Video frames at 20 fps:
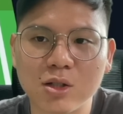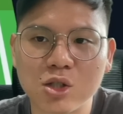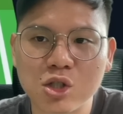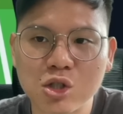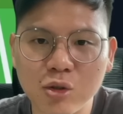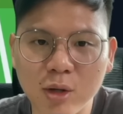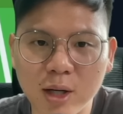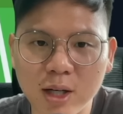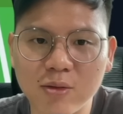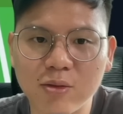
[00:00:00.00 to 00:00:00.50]

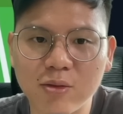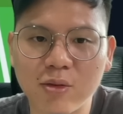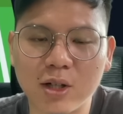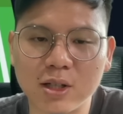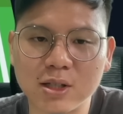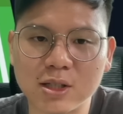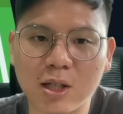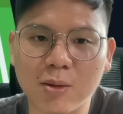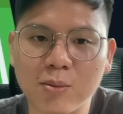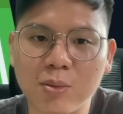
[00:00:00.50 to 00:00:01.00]
Trent, for
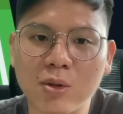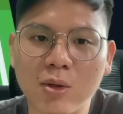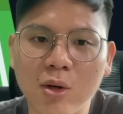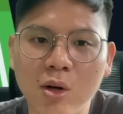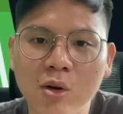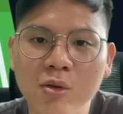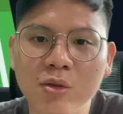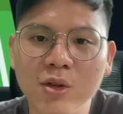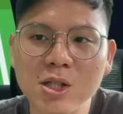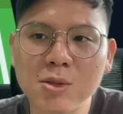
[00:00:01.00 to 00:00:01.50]
example,
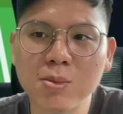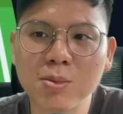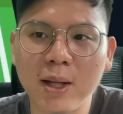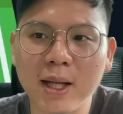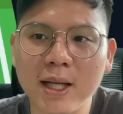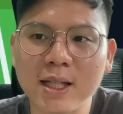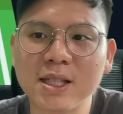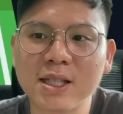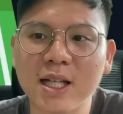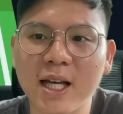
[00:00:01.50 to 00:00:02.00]
all these
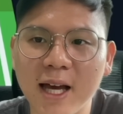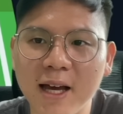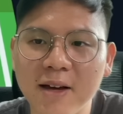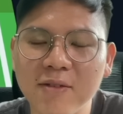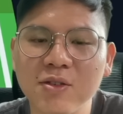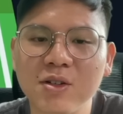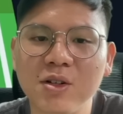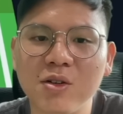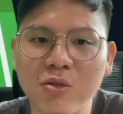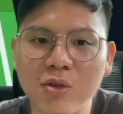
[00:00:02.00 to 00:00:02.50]
players
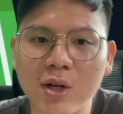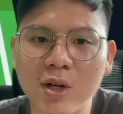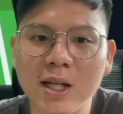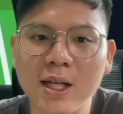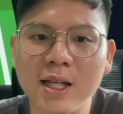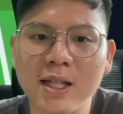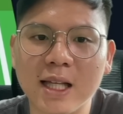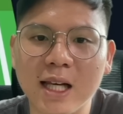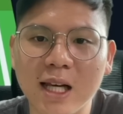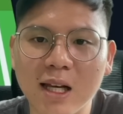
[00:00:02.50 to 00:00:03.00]
haven't
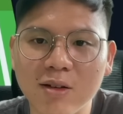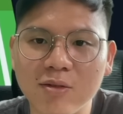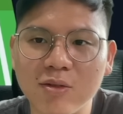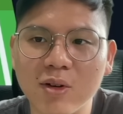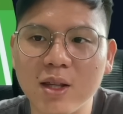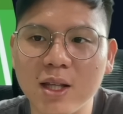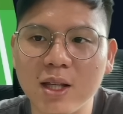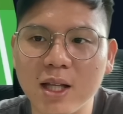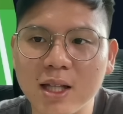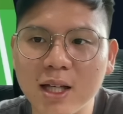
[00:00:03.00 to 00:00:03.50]
really
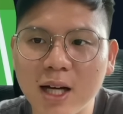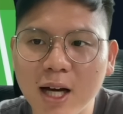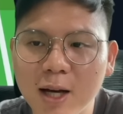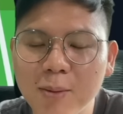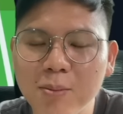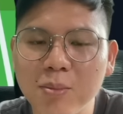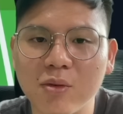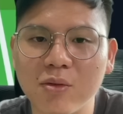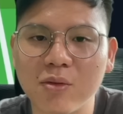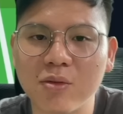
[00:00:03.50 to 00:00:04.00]
delivered the
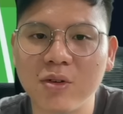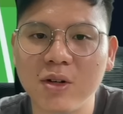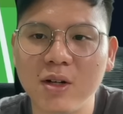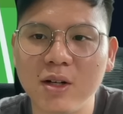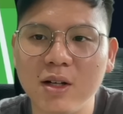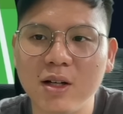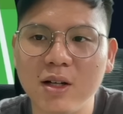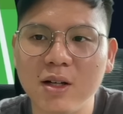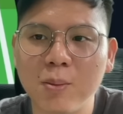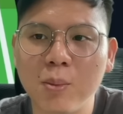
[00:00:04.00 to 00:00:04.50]
type of
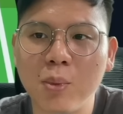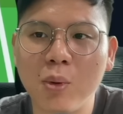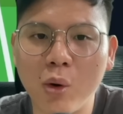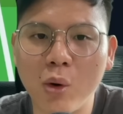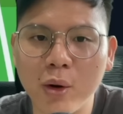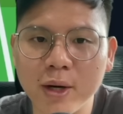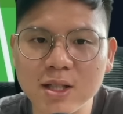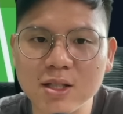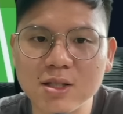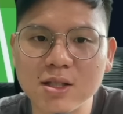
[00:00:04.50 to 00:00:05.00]

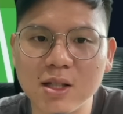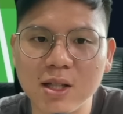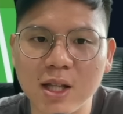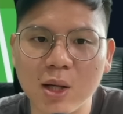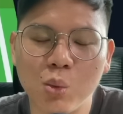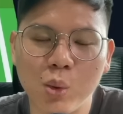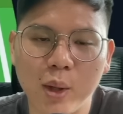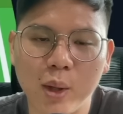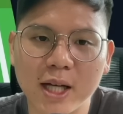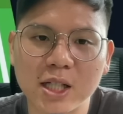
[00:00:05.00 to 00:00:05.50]
points
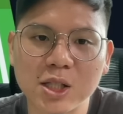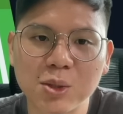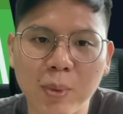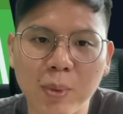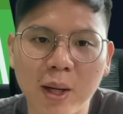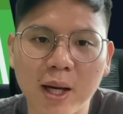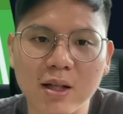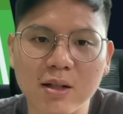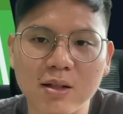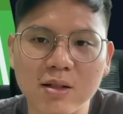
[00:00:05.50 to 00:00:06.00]
that we
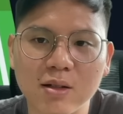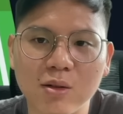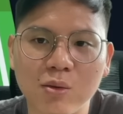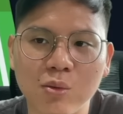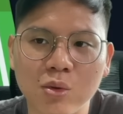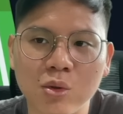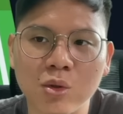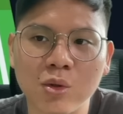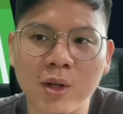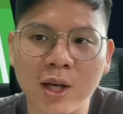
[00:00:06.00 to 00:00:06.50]
expect
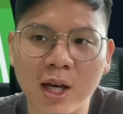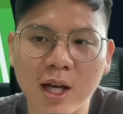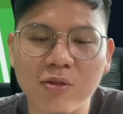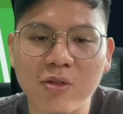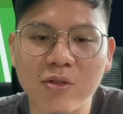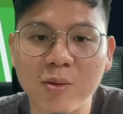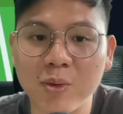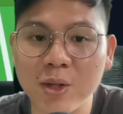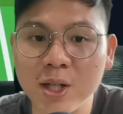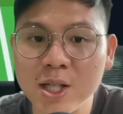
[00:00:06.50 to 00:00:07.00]
to
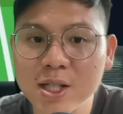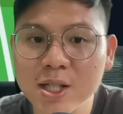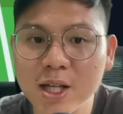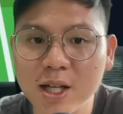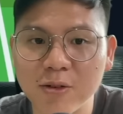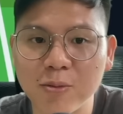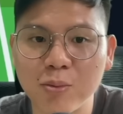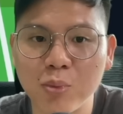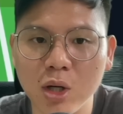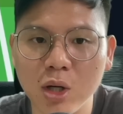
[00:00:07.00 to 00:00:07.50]
get from these
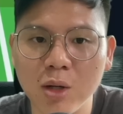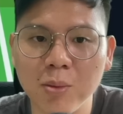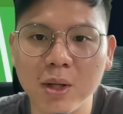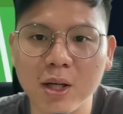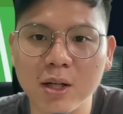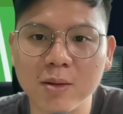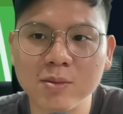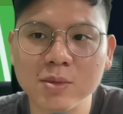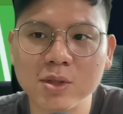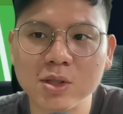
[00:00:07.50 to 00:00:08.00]
kind of
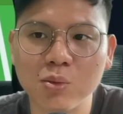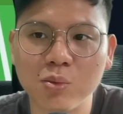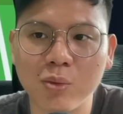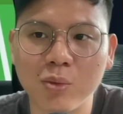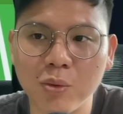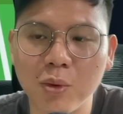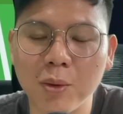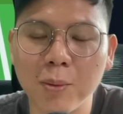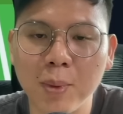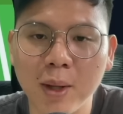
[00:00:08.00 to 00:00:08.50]
premiums
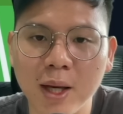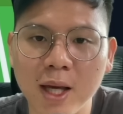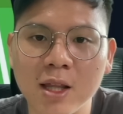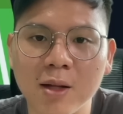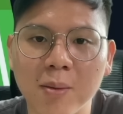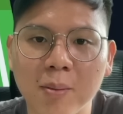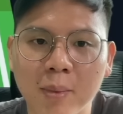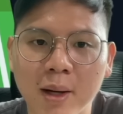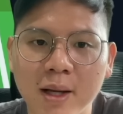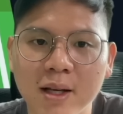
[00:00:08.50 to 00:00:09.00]
when we pay
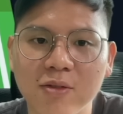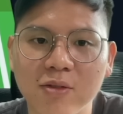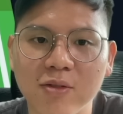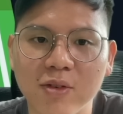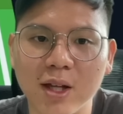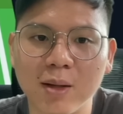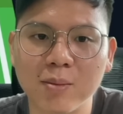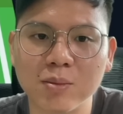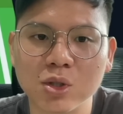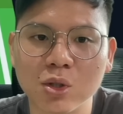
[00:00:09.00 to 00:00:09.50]
that money for
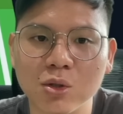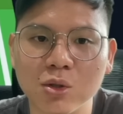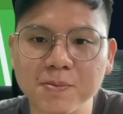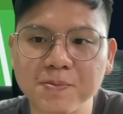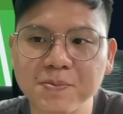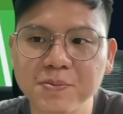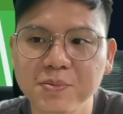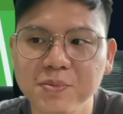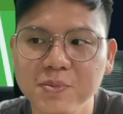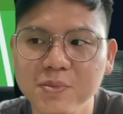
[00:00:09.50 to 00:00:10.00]
them. So